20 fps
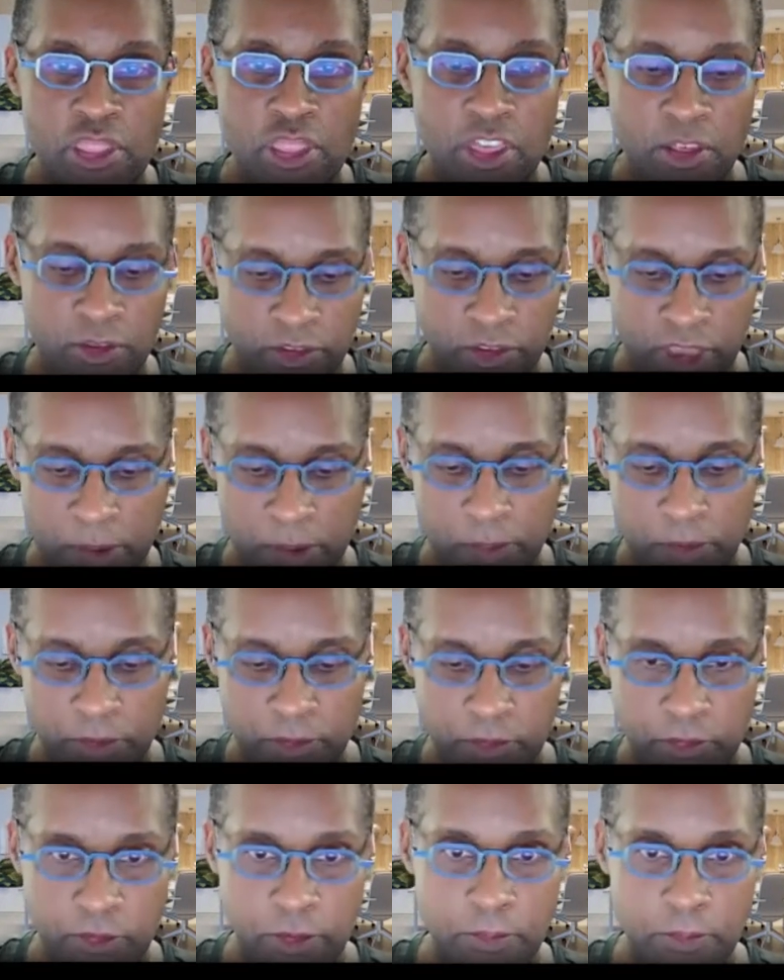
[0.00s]
type of
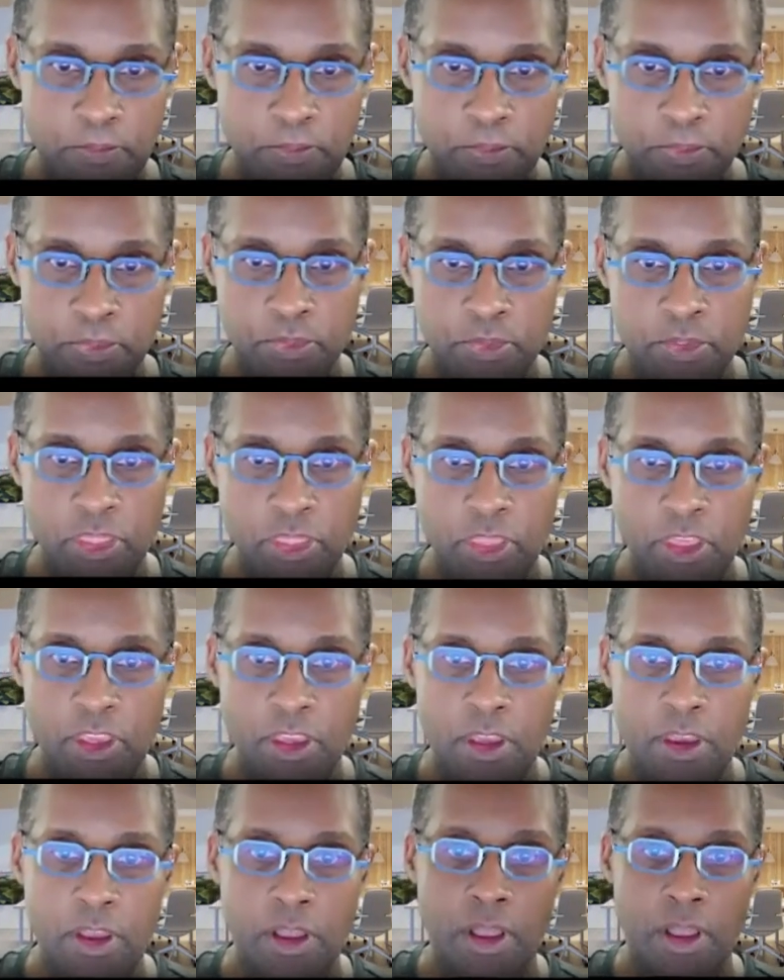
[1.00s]

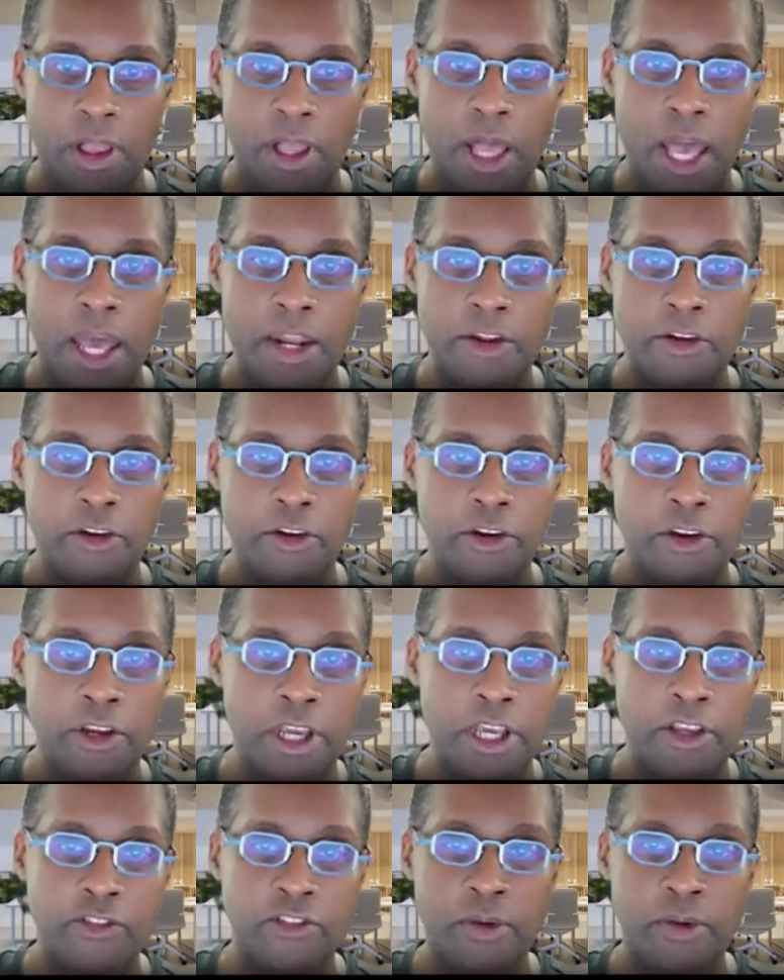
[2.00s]
editor,
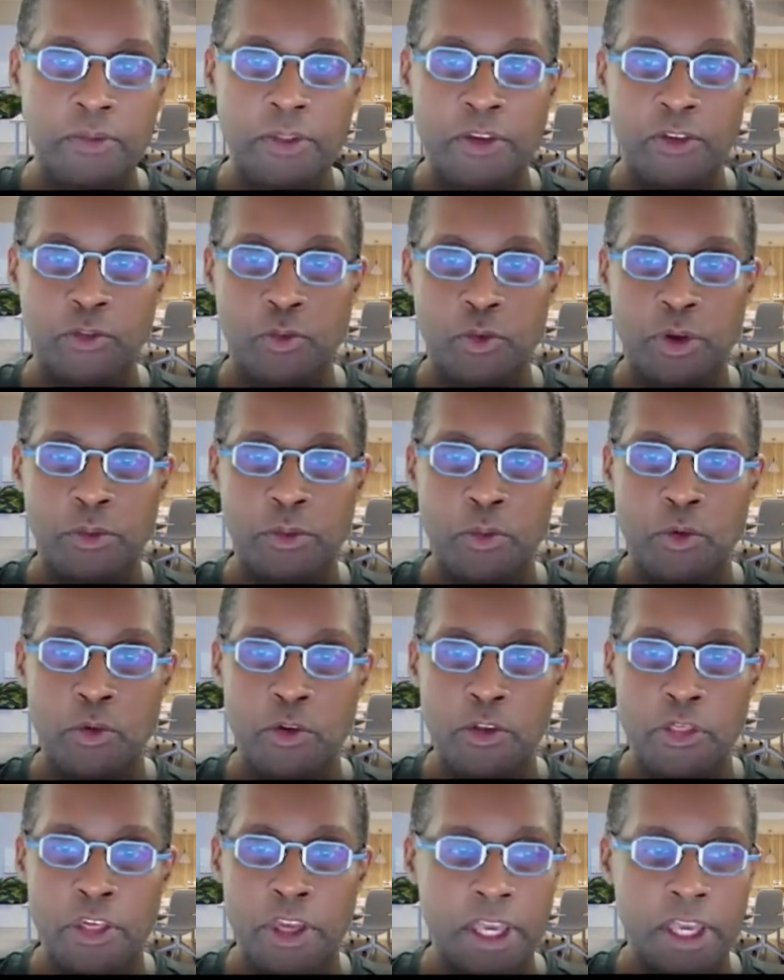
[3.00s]
except there's one more
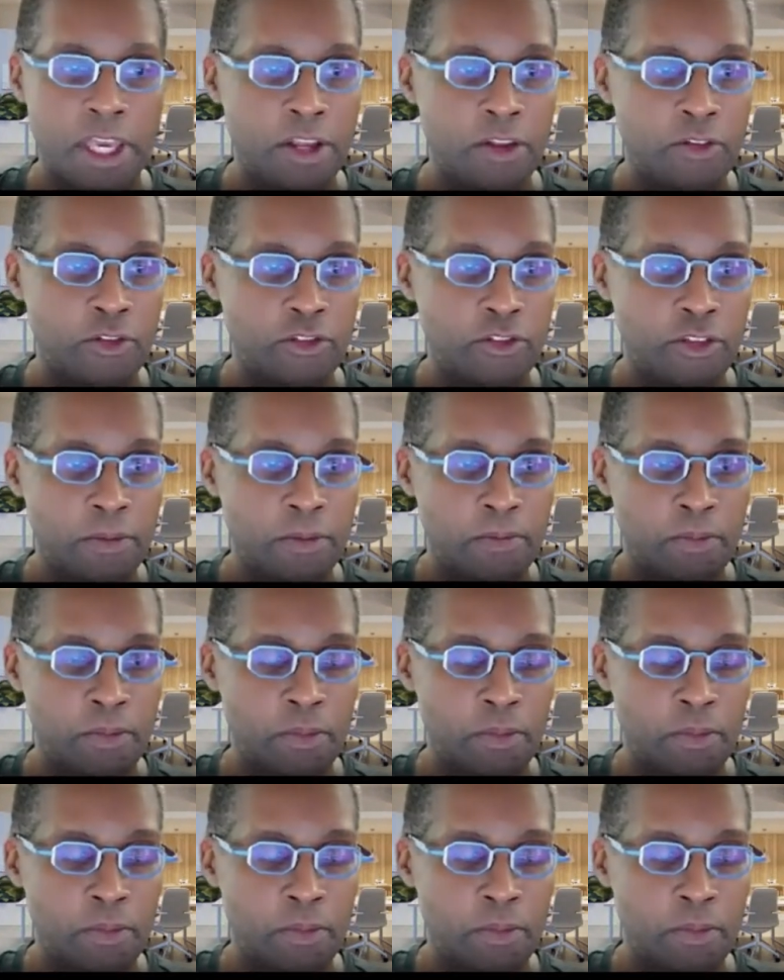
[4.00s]
thing interesting.